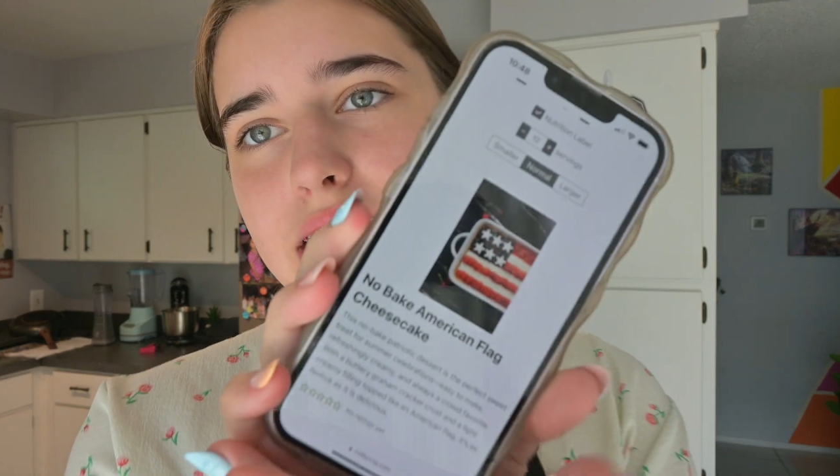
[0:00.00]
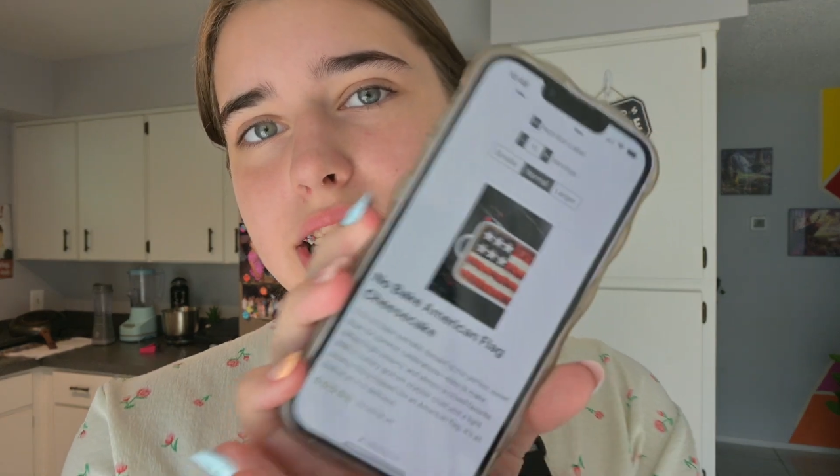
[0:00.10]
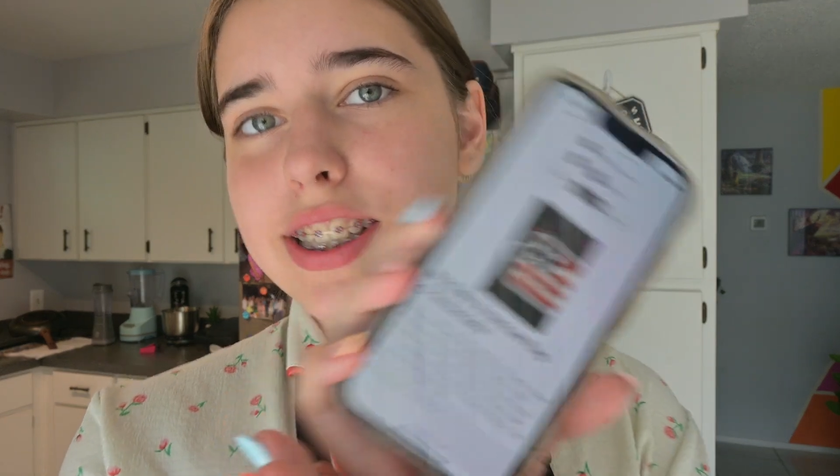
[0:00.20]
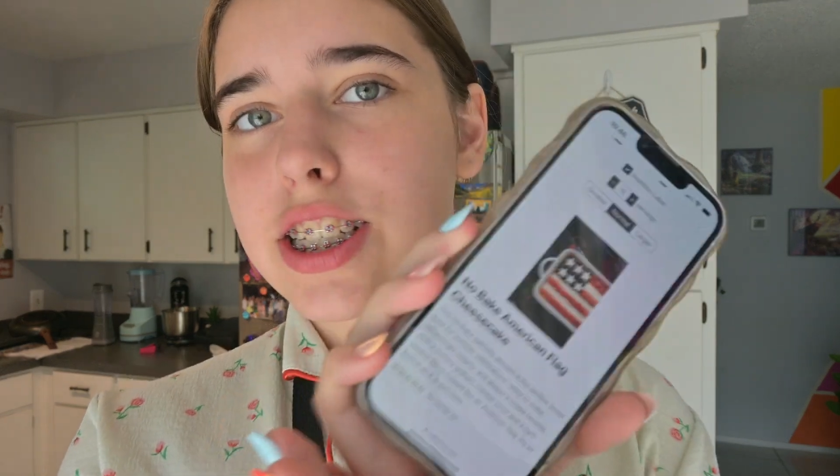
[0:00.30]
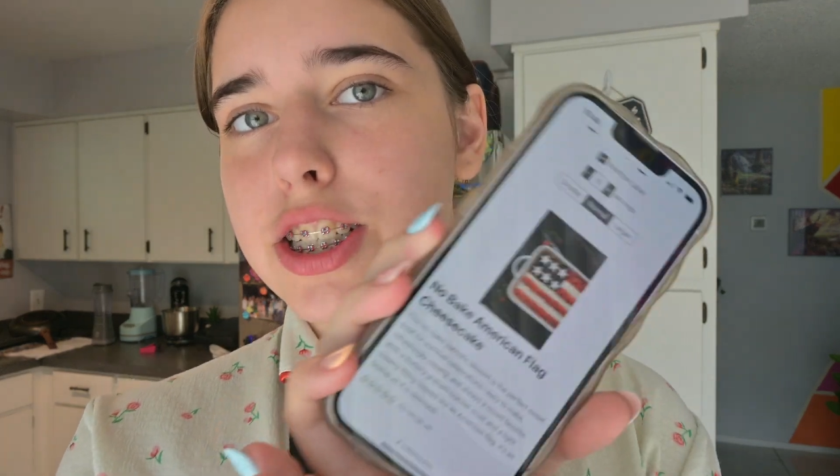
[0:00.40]

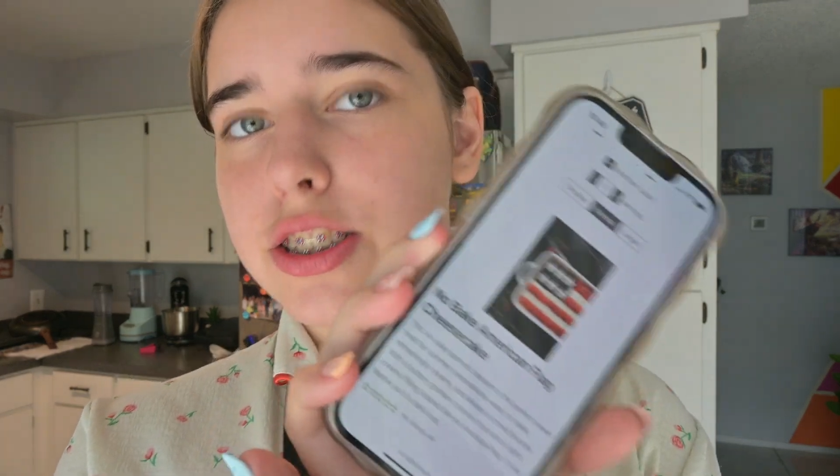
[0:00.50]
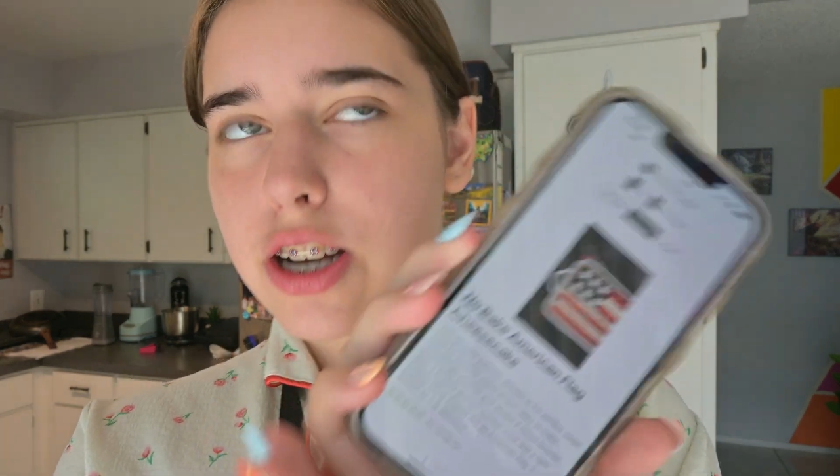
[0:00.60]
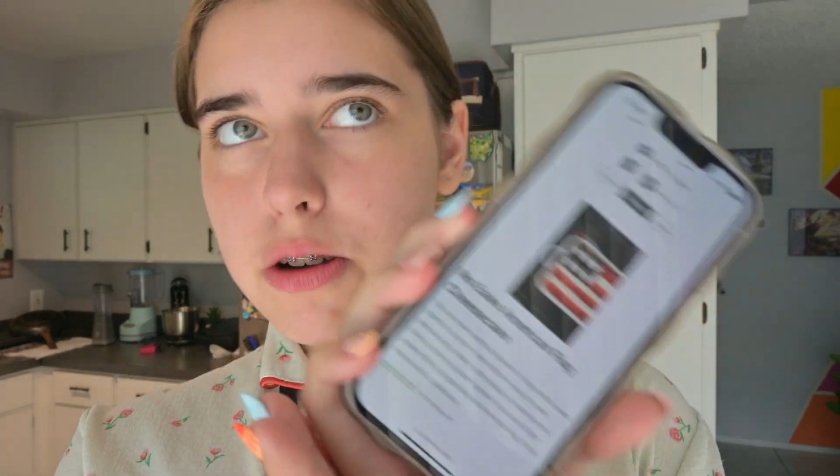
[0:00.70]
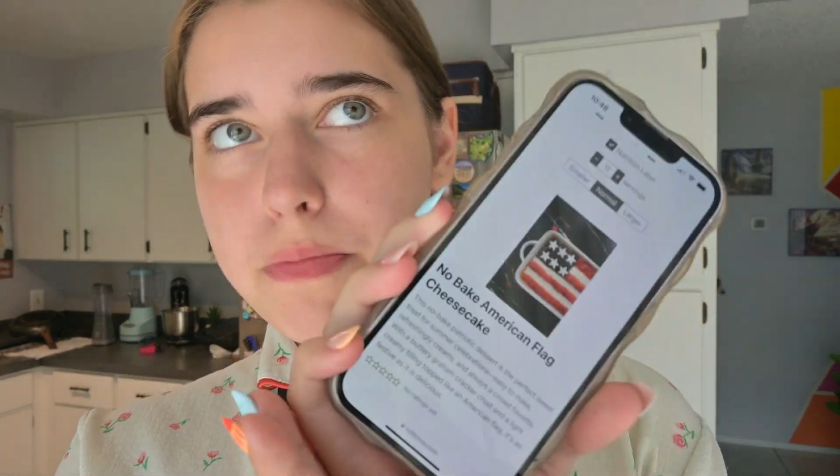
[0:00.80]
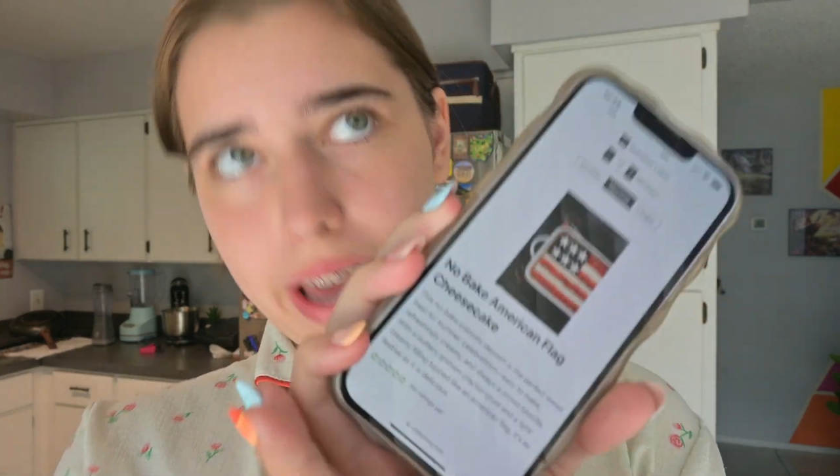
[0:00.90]
It's
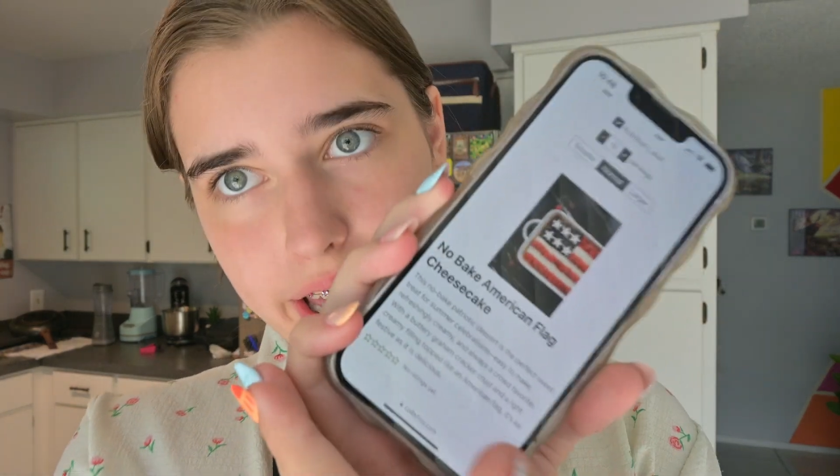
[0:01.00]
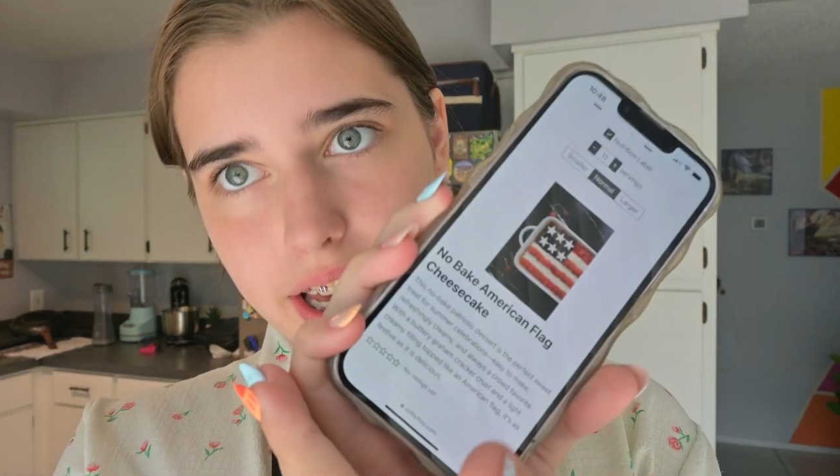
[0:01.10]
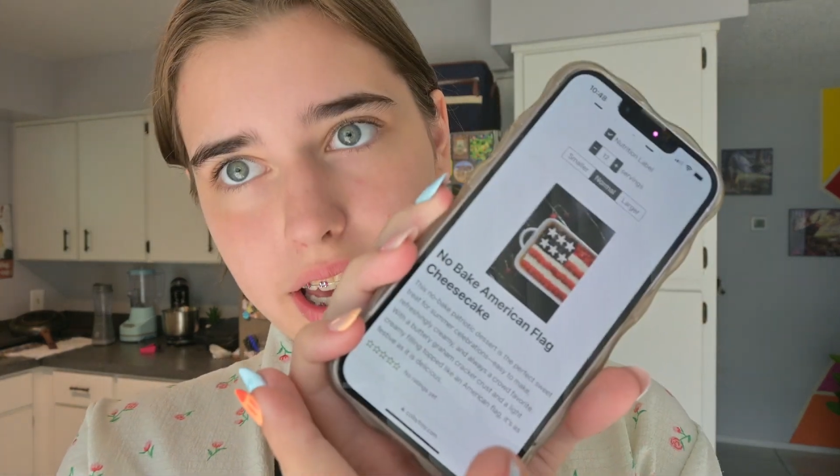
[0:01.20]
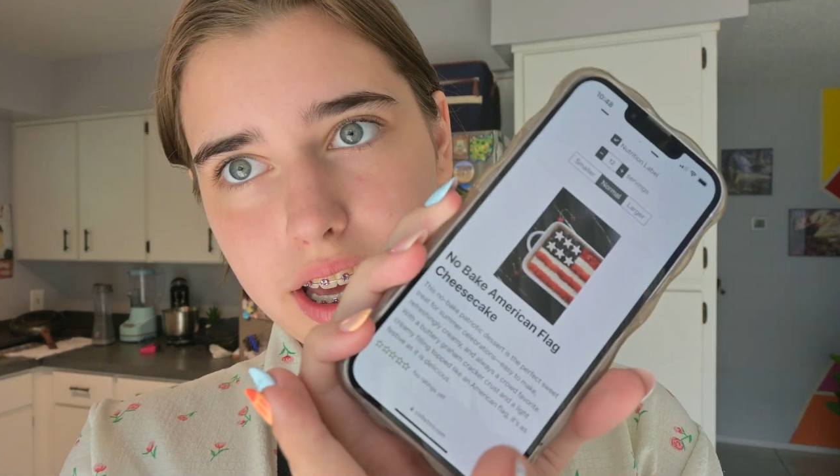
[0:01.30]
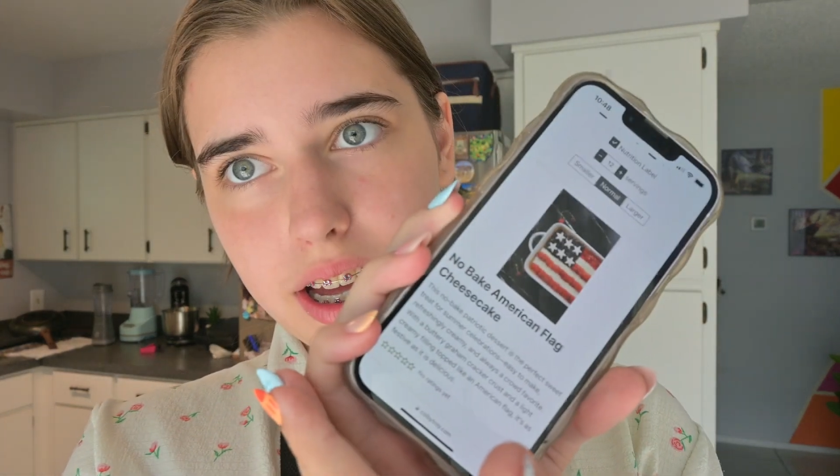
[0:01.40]
no
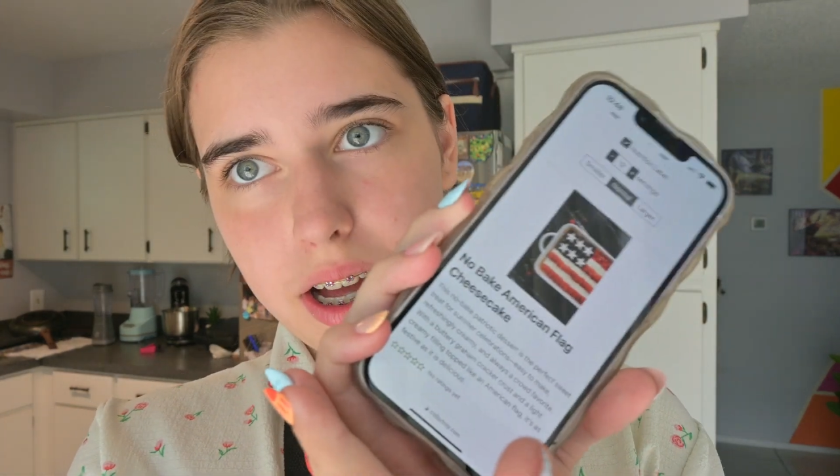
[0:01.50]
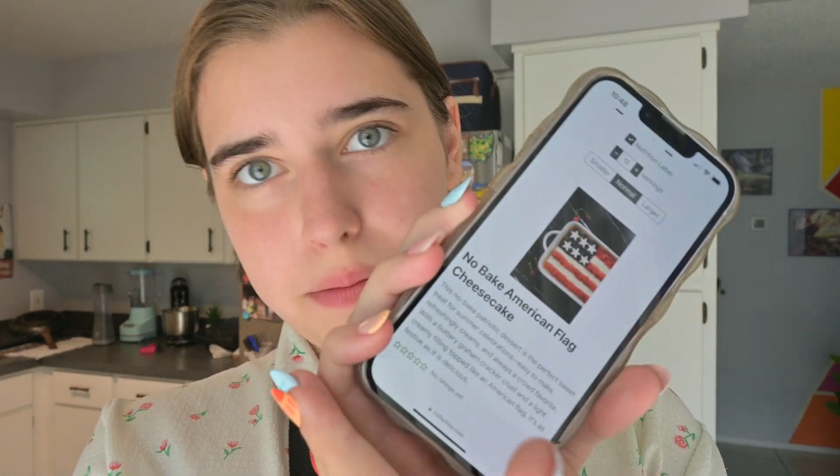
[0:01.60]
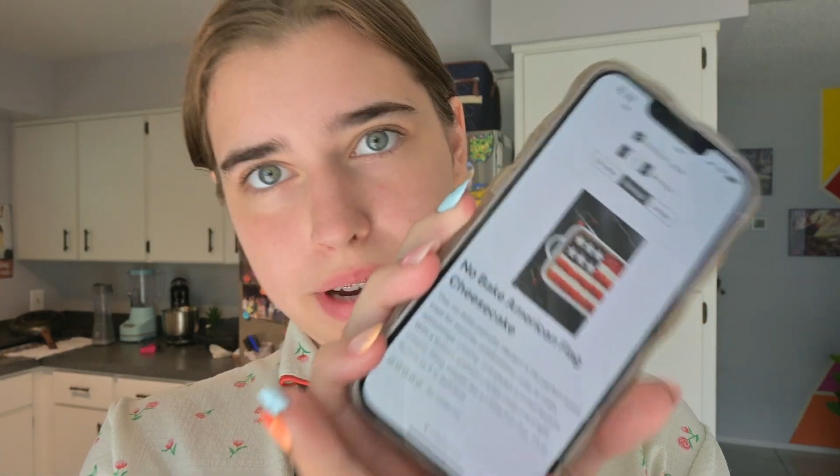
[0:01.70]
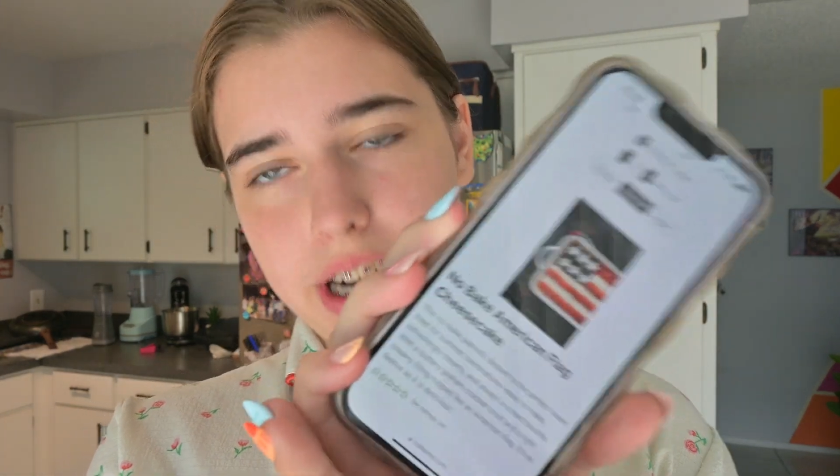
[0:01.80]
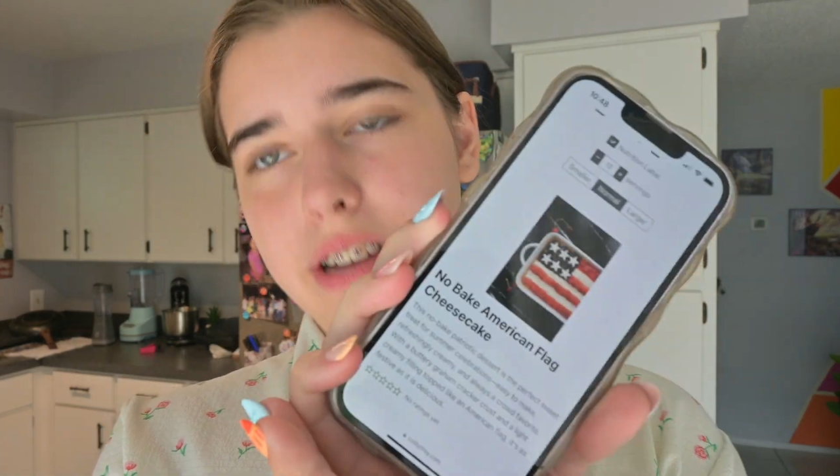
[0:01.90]
bake
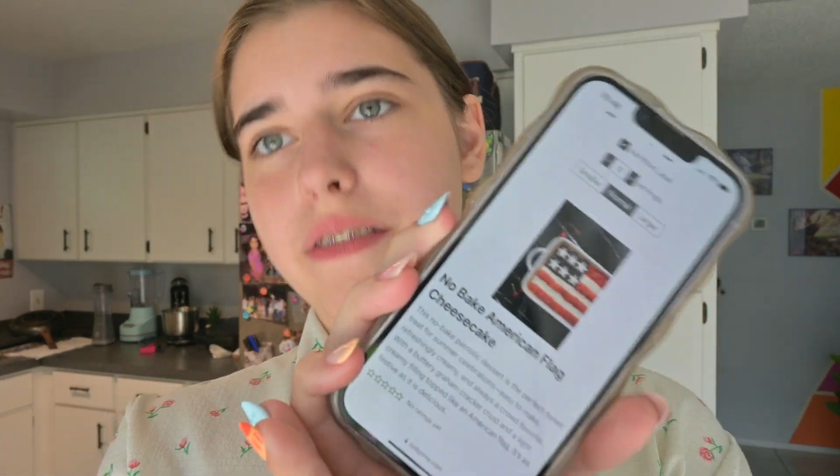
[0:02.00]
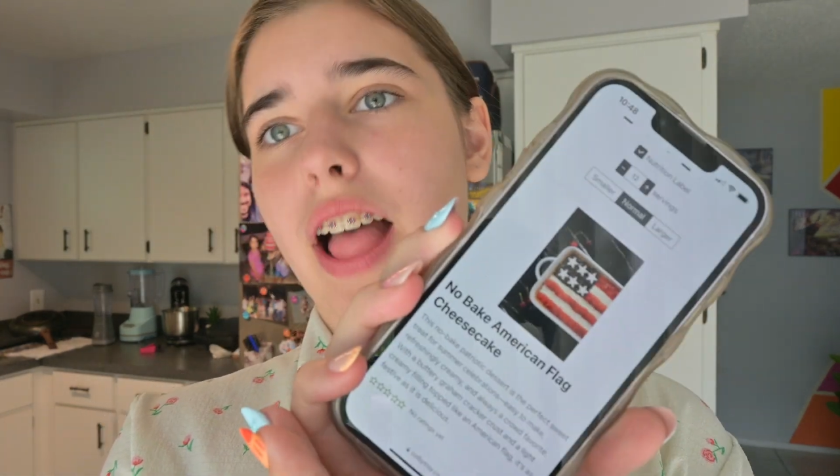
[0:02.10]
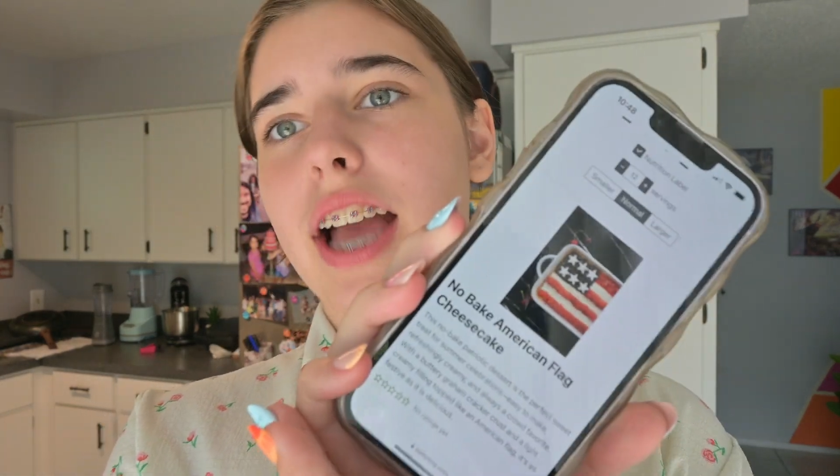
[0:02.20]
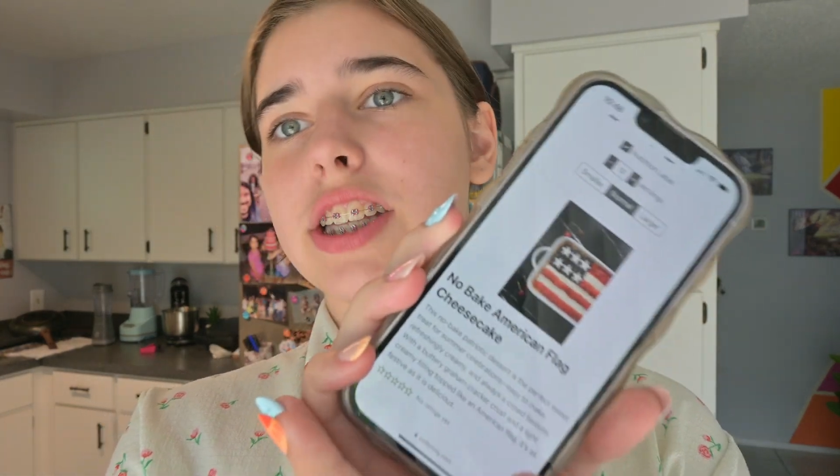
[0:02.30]
American flag